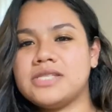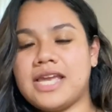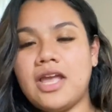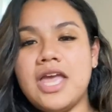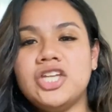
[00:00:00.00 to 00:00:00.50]

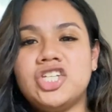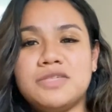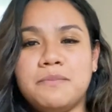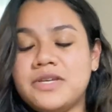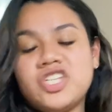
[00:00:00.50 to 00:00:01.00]
Like, she's
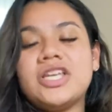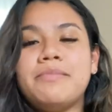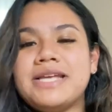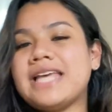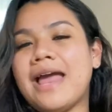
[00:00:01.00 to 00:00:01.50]
gonna
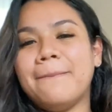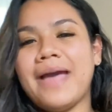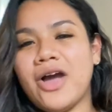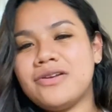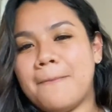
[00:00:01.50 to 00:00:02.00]
be a
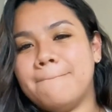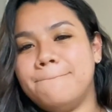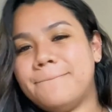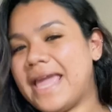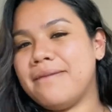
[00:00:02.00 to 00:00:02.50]
10-pound
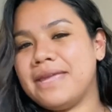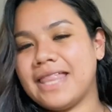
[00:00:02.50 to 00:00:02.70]
baby.